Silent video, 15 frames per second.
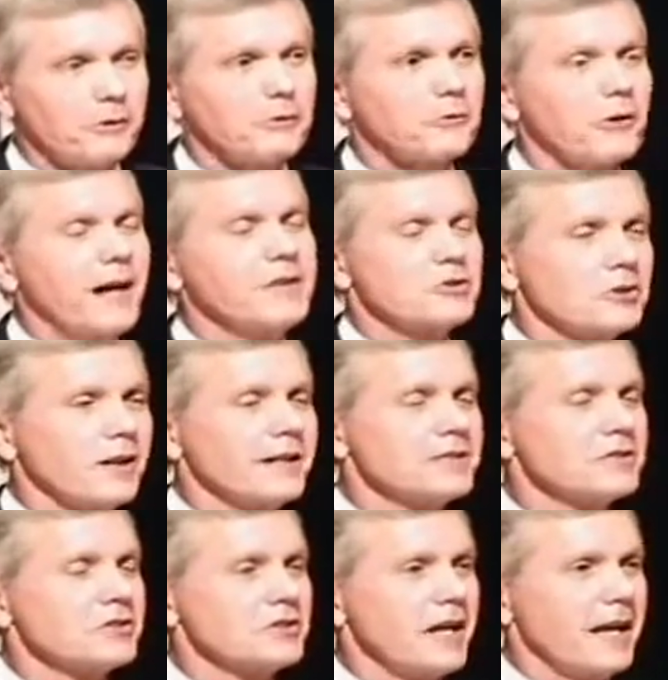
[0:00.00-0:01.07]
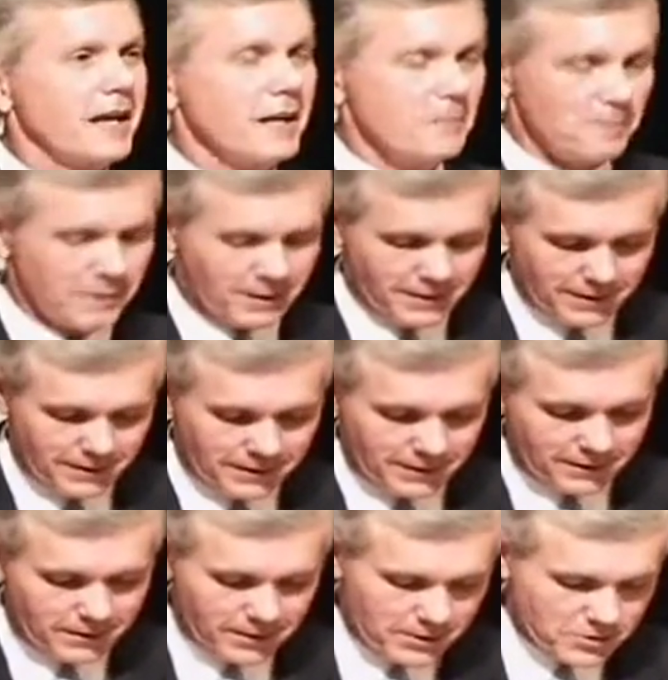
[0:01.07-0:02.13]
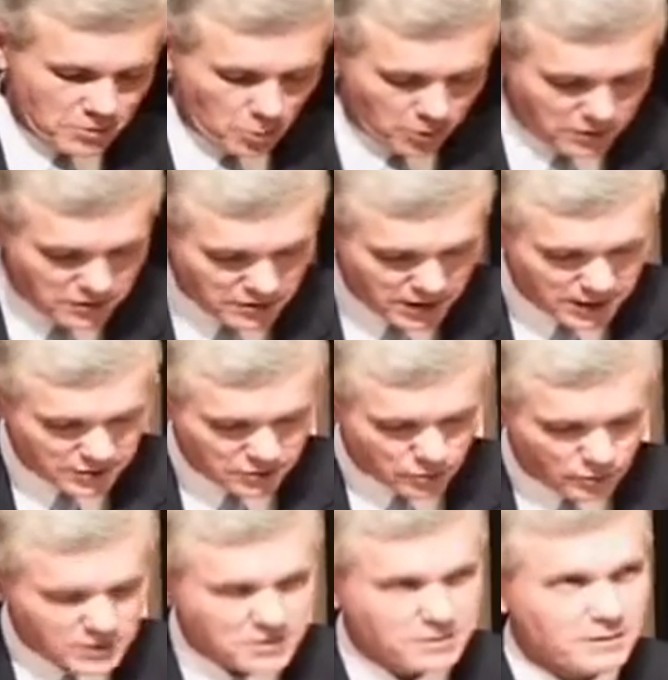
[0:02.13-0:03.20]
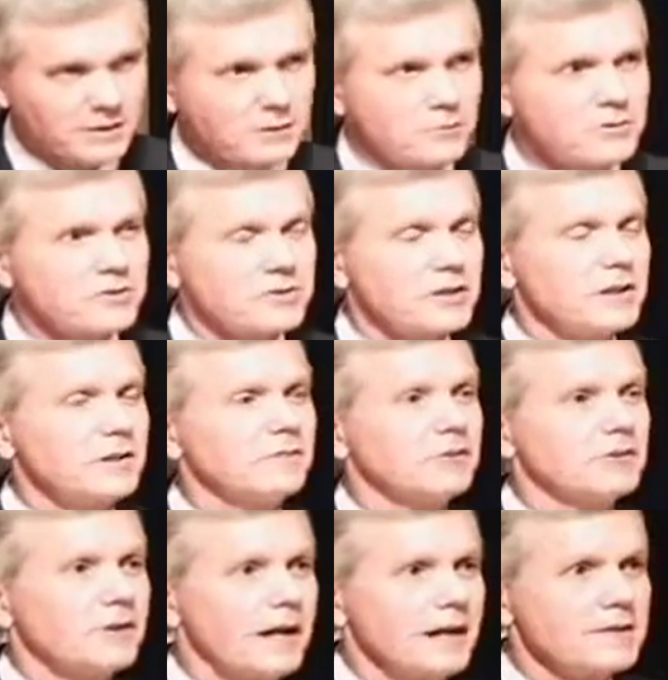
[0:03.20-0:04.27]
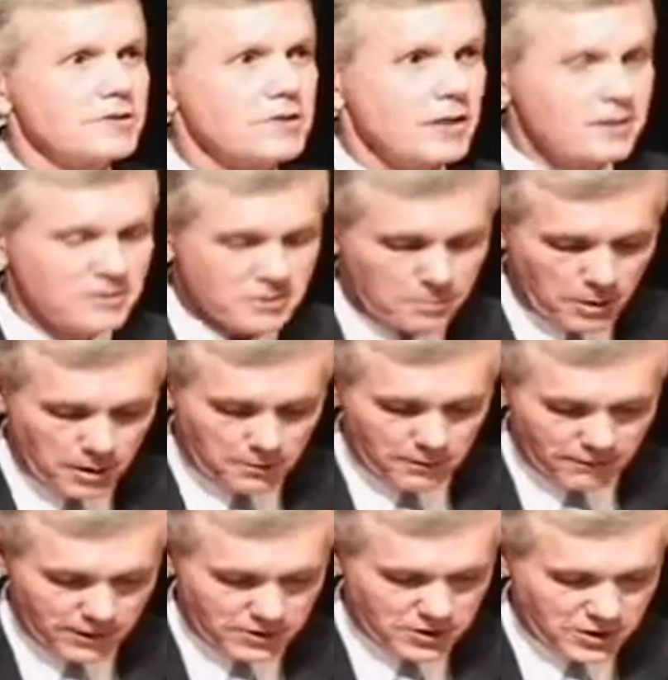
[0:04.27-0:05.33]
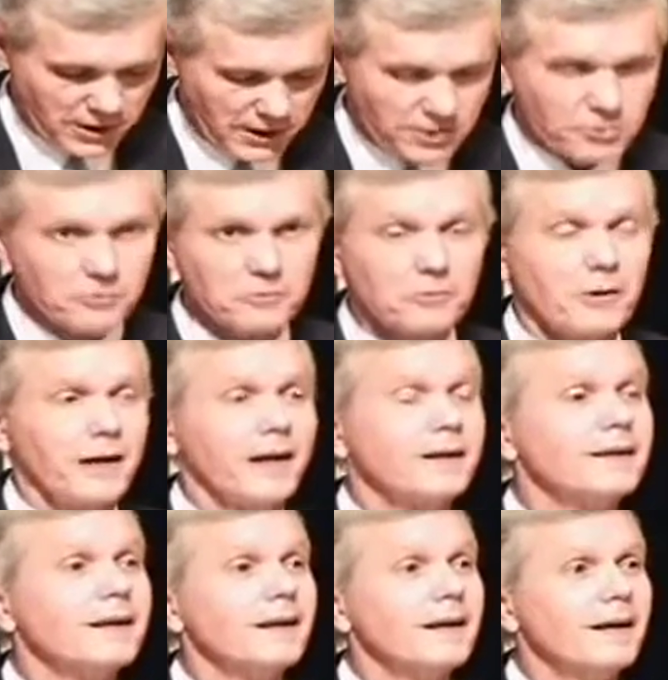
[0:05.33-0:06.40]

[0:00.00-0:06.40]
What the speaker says: to congratulate Sam. His organization recently received a United States Department of Education grant.